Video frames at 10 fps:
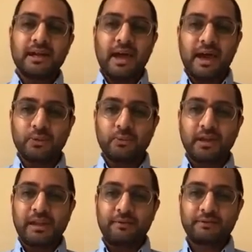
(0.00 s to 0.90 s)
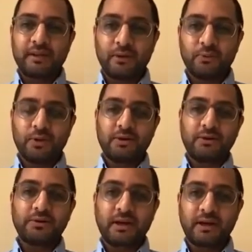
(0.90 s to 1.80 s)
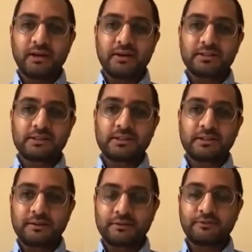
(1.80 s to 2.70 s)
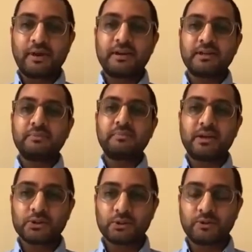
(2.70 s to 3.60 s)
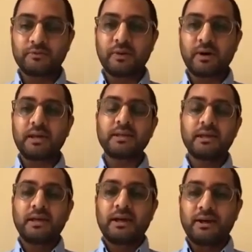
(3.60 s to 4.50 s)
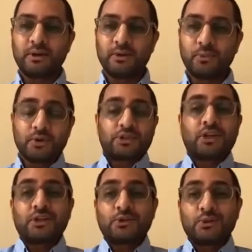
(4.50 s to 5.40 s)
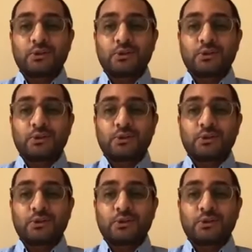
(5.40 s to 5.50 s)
And then when I left that world, I asked a friend and mentor of mine, what should I do?